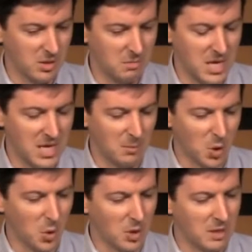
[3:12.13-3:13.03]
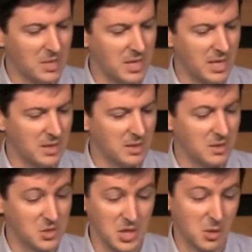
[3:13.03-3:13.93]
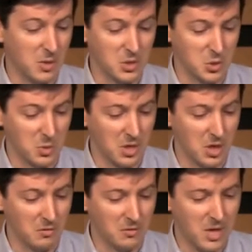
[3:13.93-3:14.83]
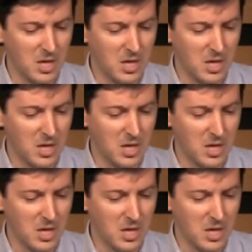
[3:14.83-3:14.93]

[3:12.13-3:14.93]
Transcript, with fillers: medium or lower limit, and then the secular age is way off.